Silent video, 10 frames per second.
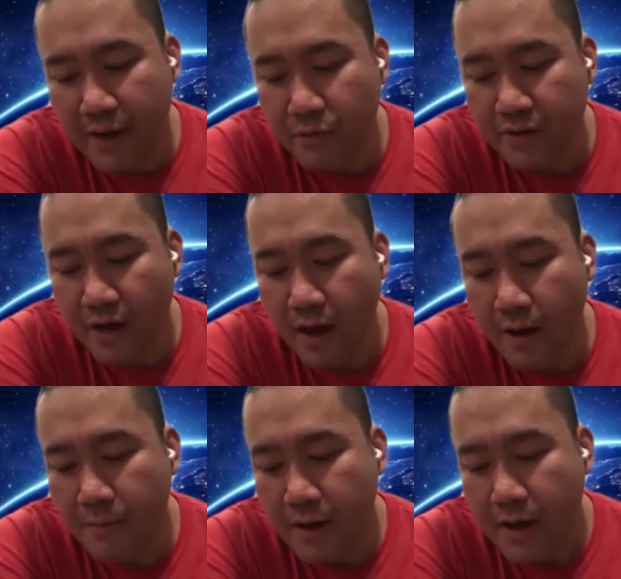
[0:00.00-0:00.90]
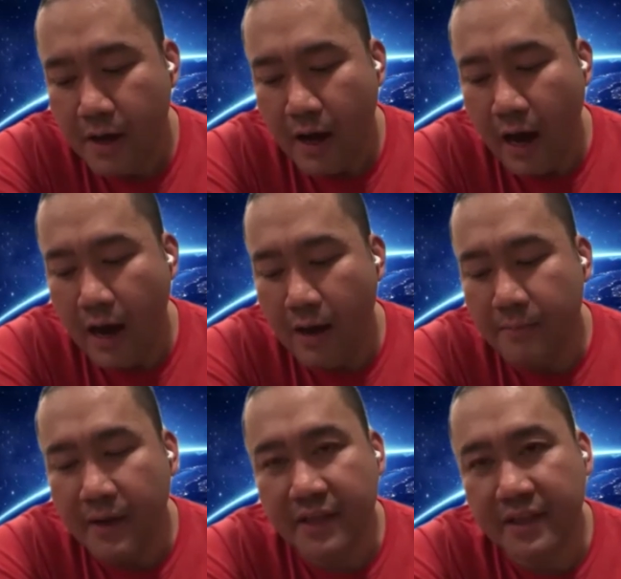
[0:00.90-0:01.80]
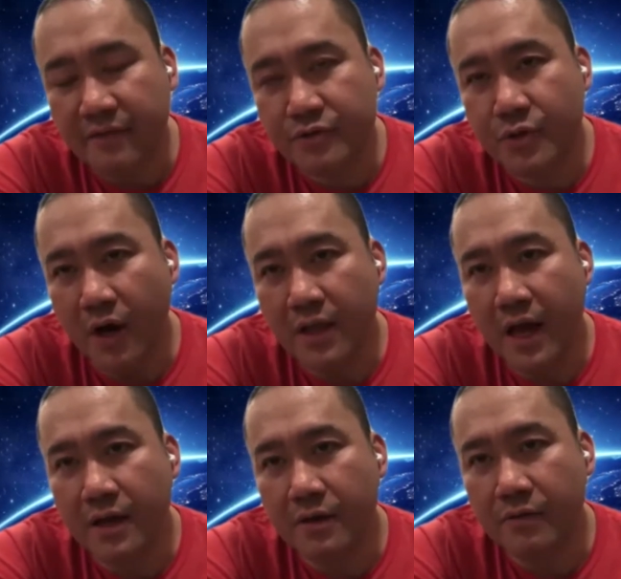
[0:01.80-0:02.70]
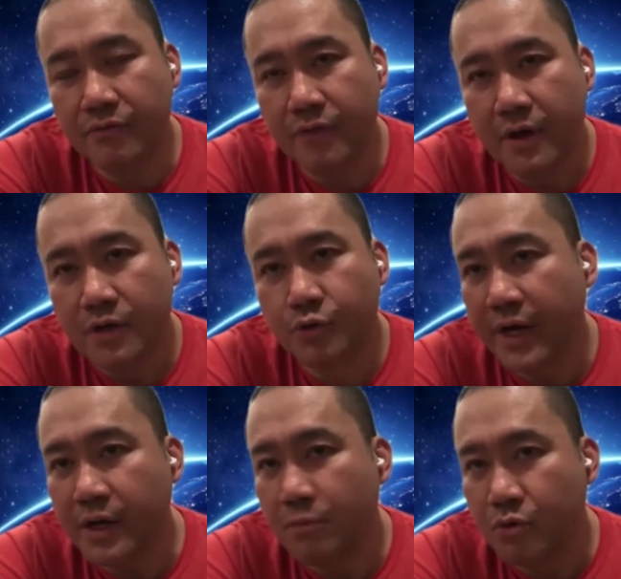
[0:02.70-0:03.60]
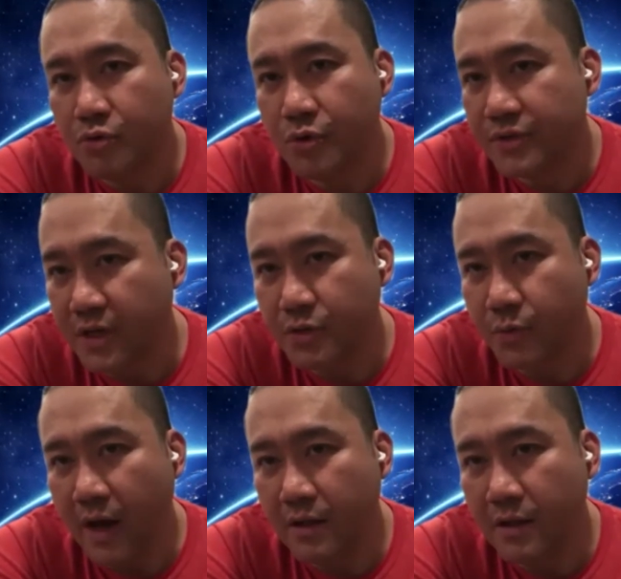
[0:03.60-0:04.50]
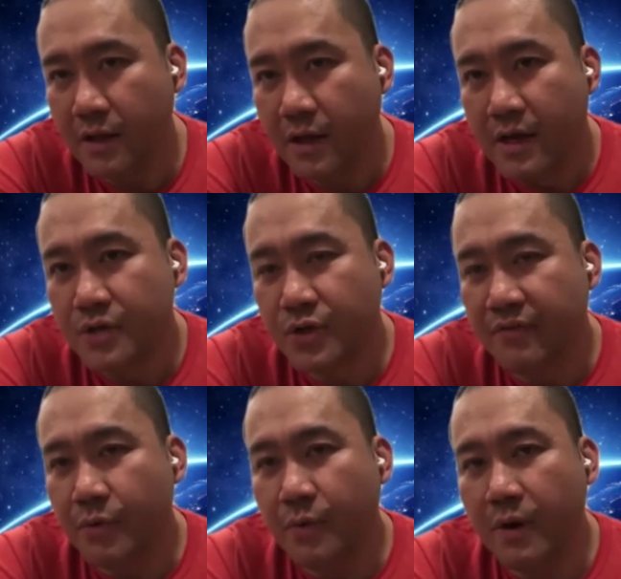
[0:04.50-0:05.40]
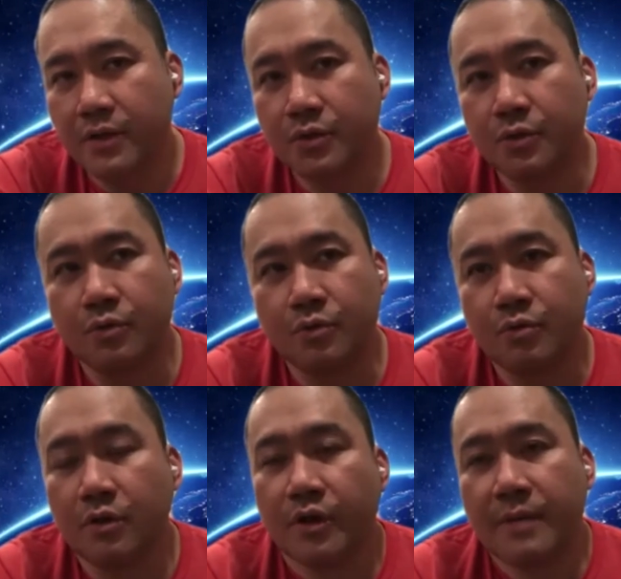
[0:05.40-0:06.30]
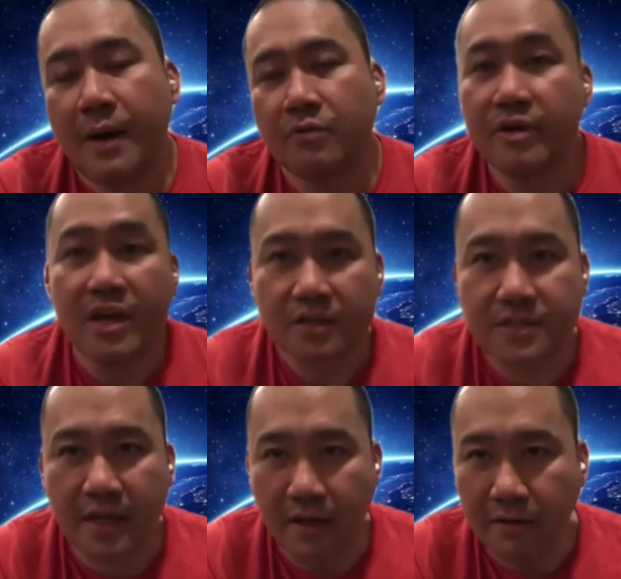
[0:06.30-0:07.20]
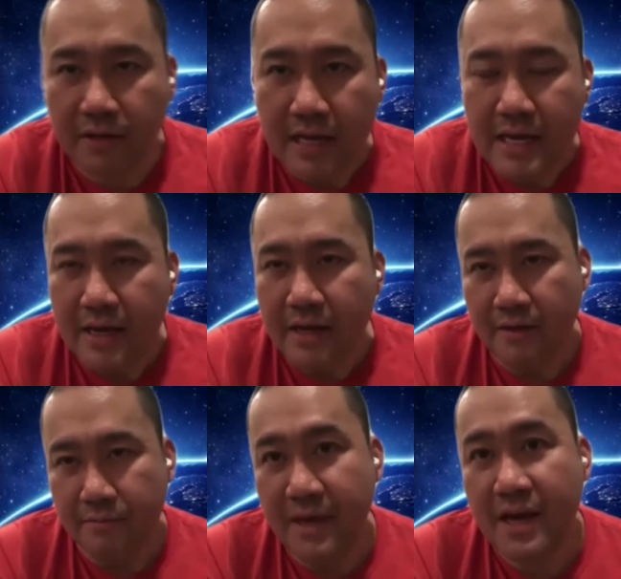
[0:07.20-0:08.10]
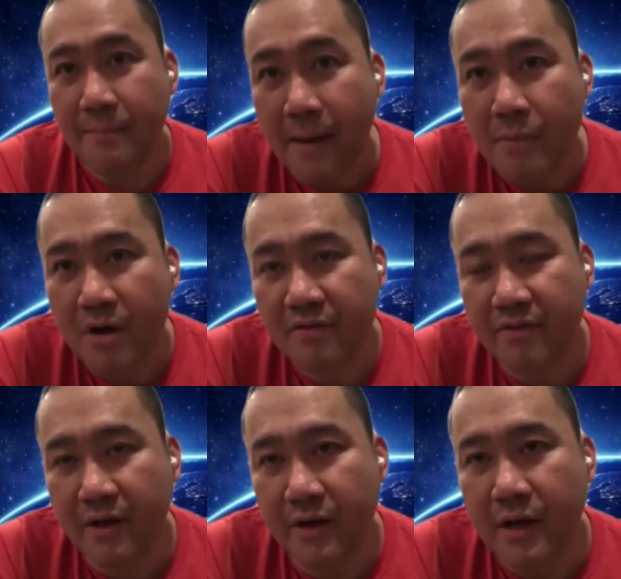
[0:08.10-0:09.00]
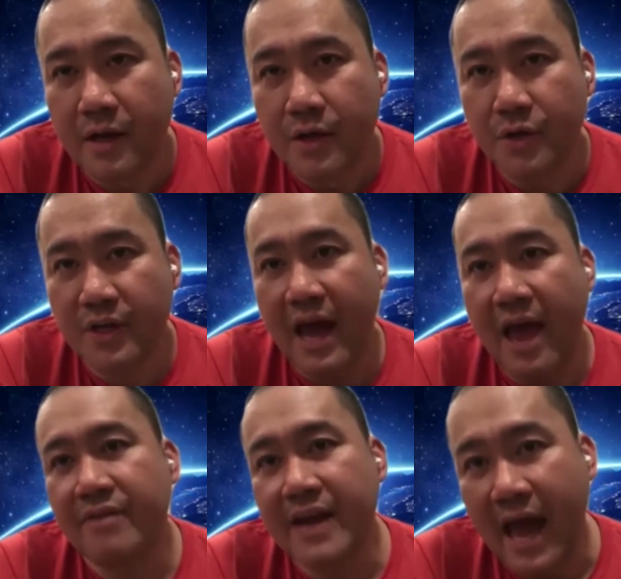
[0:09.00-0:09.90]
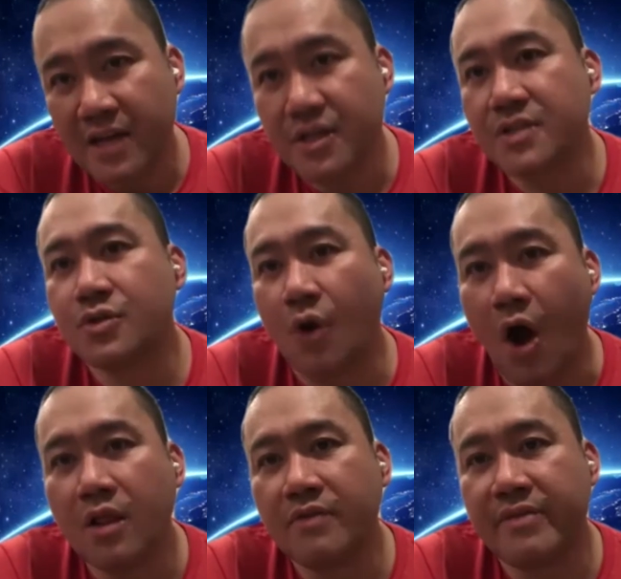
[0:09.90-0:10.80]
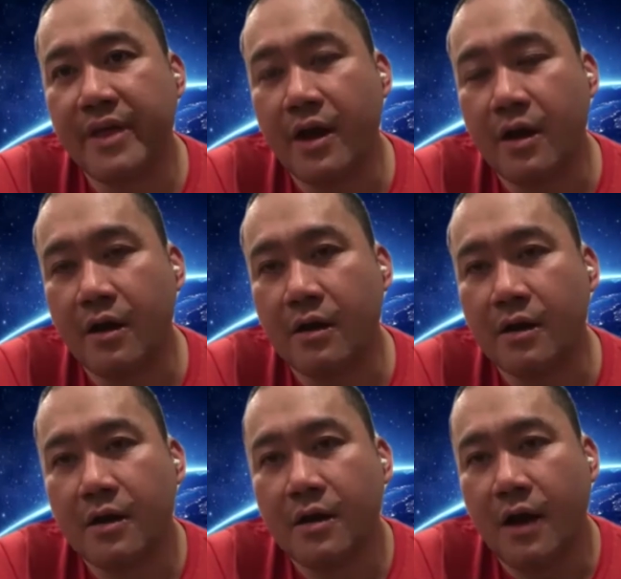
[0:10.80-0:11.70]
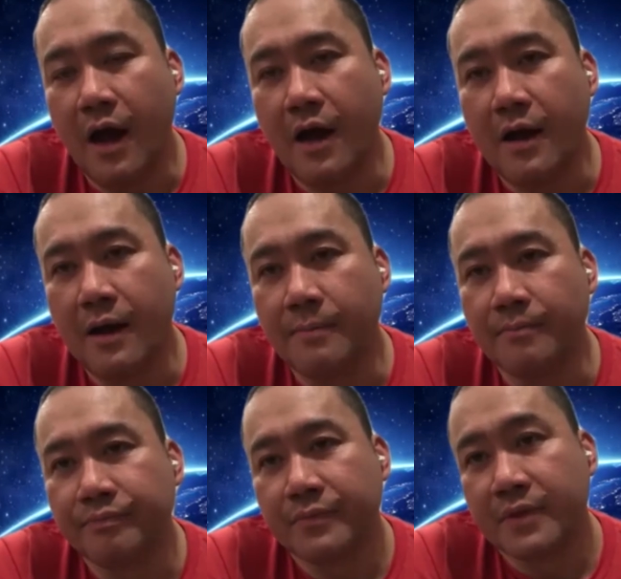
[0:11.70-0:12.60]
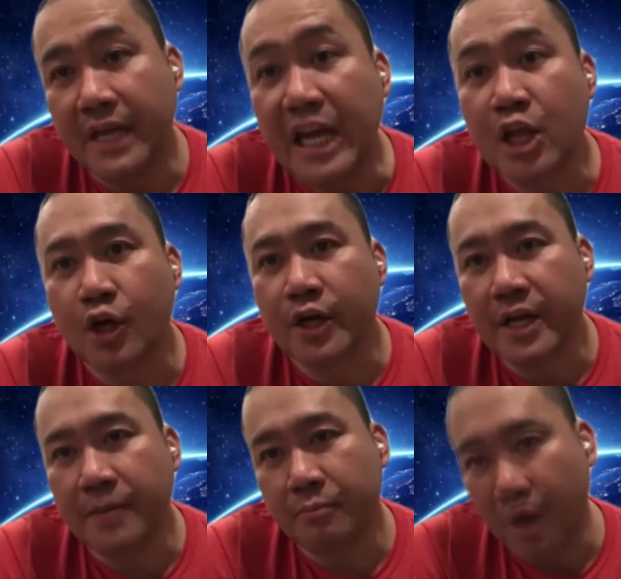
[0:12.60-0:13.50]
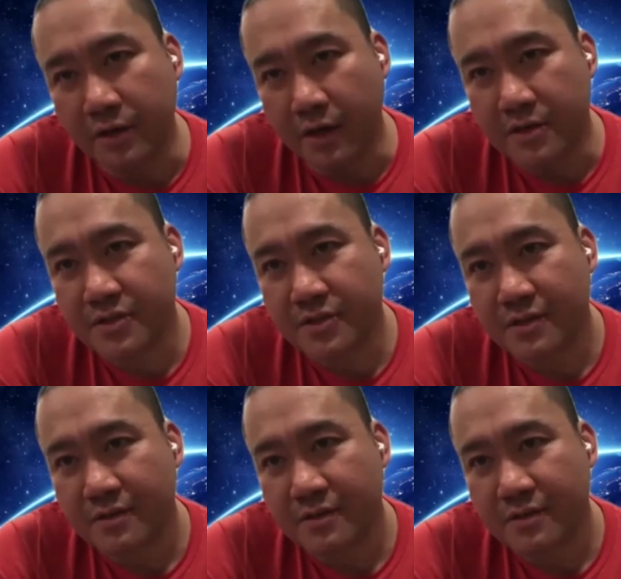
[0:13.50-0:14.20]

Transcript: Grit Hub, it gives you a lot of training modules as well. So if you wanted to learn about real estate, being a member of it, you could have an access to all of their um, e-learning products.